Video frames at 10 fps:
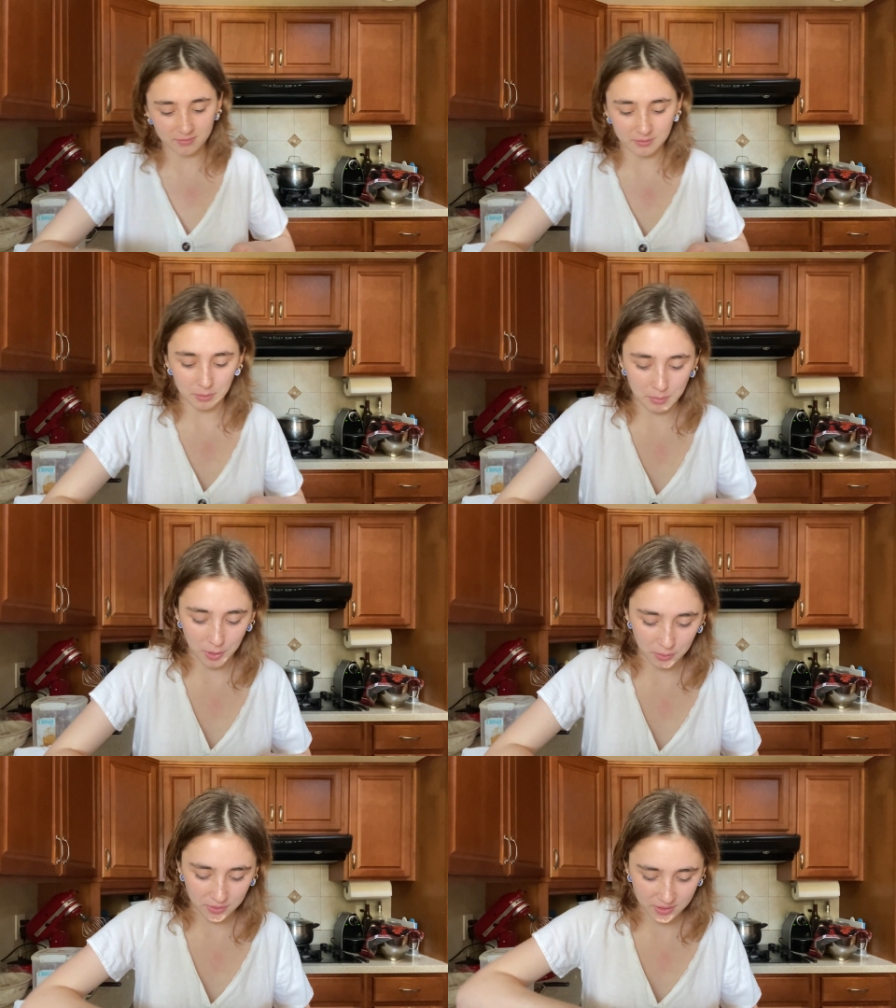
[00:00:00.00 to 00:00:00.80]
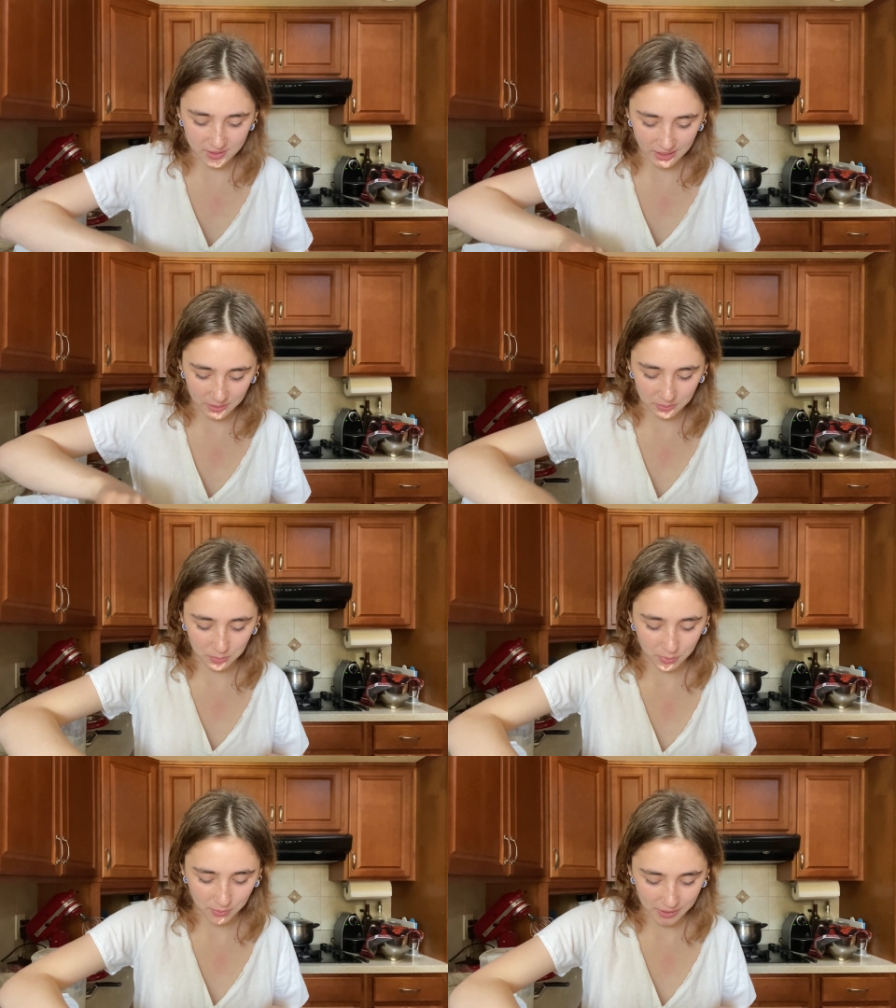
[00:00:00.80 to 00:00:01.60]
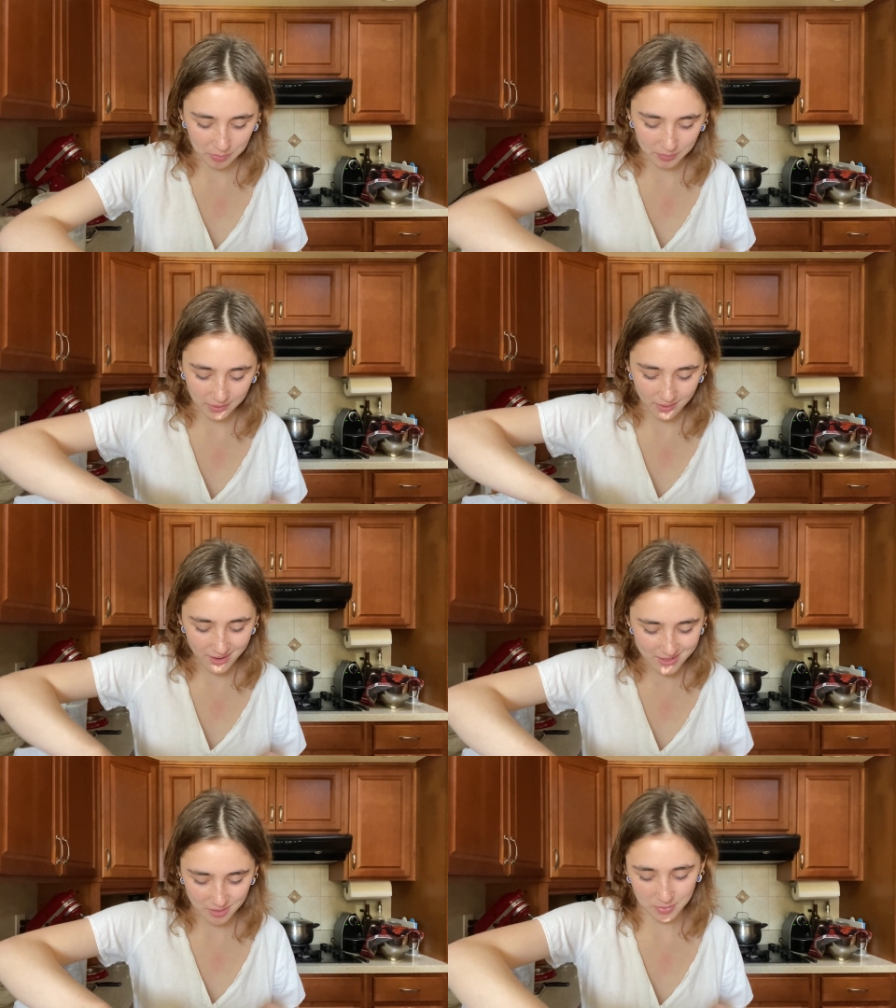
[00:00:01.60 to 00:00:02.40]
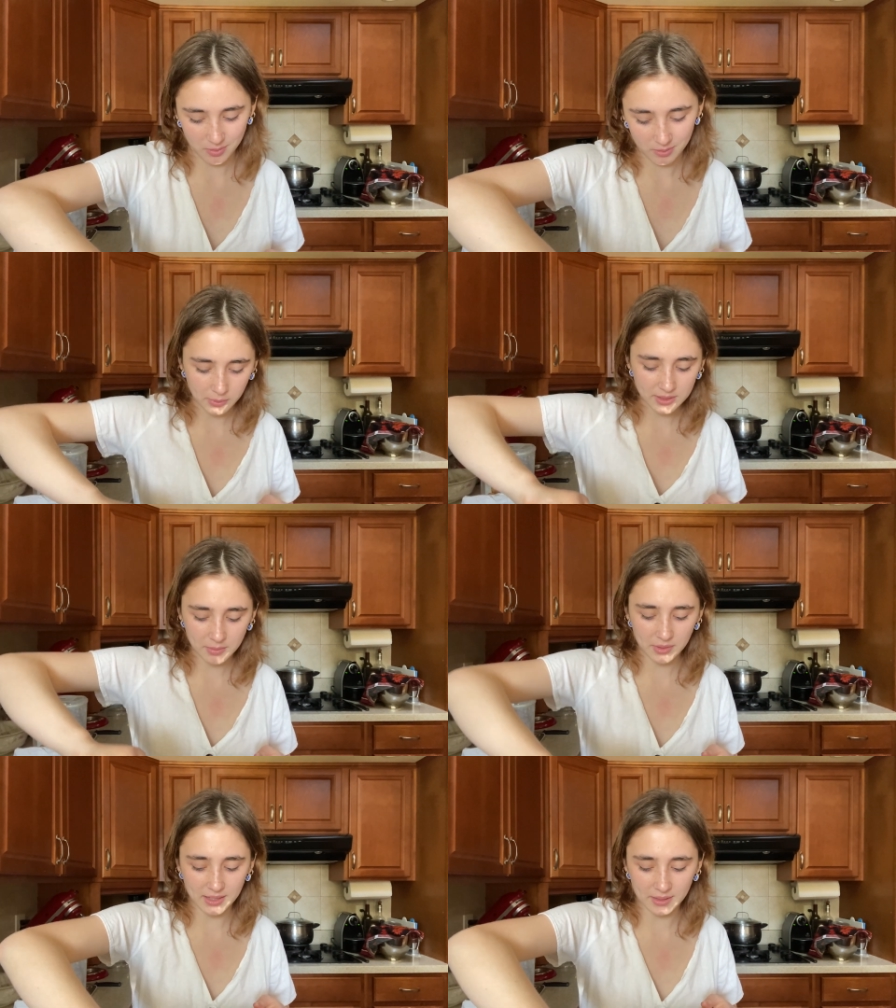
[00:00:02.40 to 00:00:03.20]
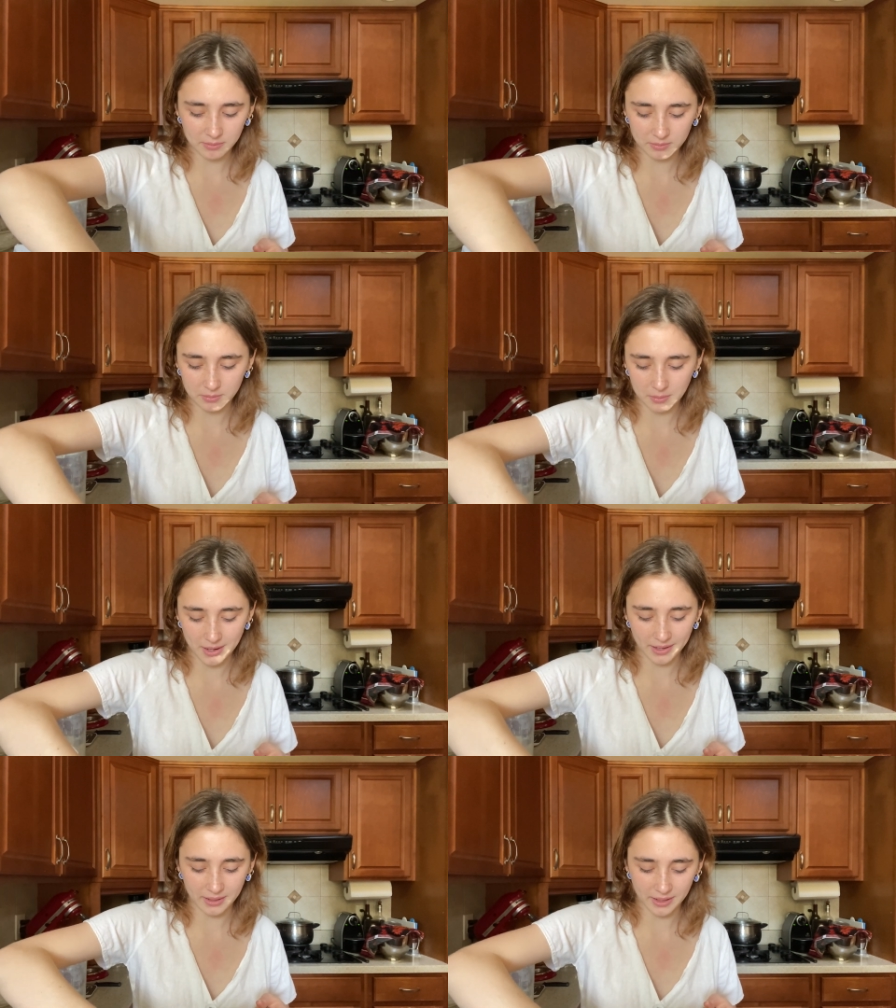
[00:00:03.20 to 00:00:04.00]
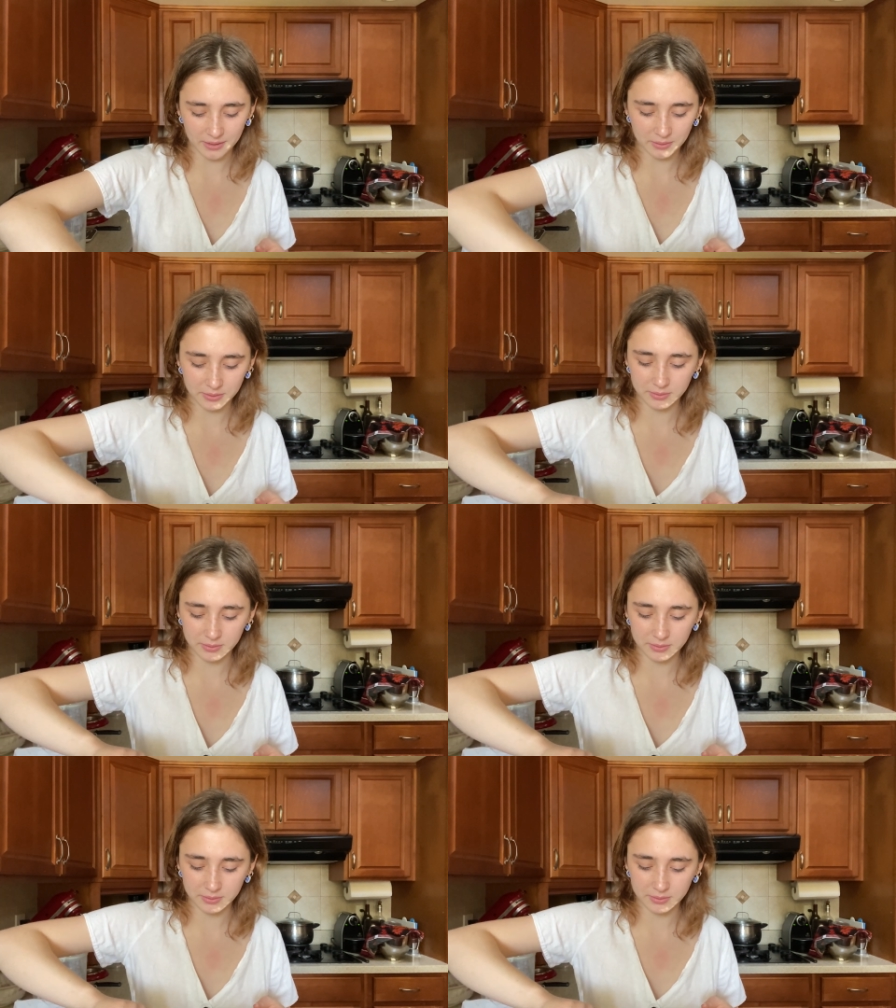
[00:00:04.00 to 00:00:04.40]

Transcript: Both sound pretty plausible. What's something that my kind of